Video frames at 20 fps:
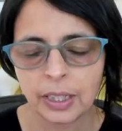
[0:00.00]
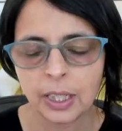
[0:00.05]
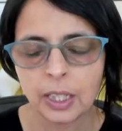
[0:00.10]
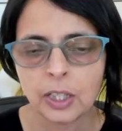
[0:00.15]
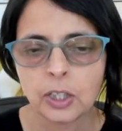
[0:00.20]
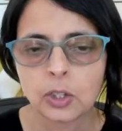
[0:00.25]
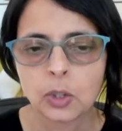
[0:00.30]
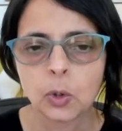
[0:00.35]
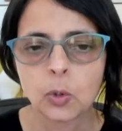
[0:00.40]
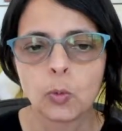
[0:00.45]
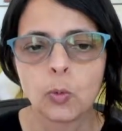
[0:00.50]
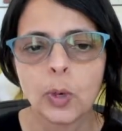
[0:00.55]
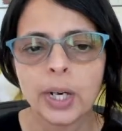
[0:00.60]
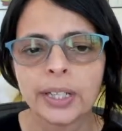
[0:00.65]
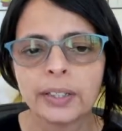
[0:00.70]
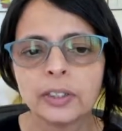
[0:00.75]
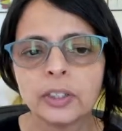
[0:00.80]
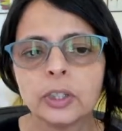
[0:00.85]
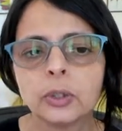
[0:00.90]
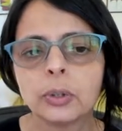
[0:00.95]
So
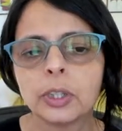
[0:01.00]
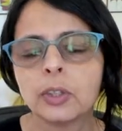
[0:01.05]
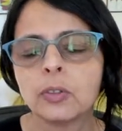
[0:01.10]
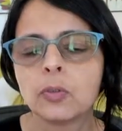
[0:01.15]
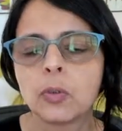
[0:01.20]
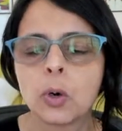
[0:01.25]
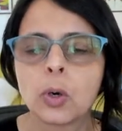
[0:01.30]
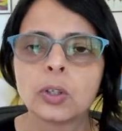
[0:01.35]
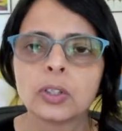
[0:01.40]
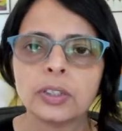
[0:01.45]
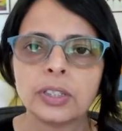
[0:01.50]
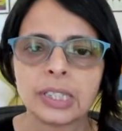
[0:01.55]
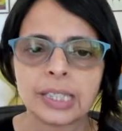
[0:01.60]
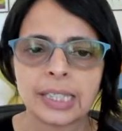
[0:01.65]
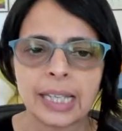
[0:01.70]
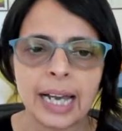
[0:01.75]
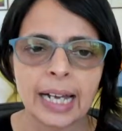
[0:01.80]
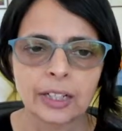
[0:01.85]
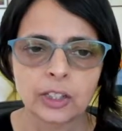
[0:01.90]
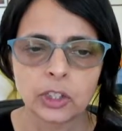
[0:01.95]
when you invoke this
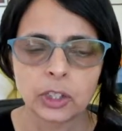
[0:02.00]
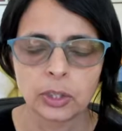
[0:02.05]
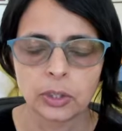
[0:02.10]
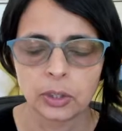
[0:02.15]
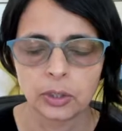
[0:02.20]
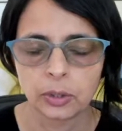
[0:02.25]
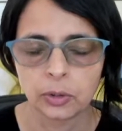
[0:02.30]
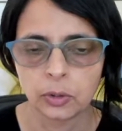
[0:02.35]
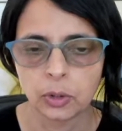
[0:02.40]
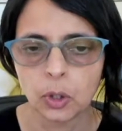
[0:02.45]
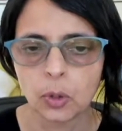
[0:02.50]
action on the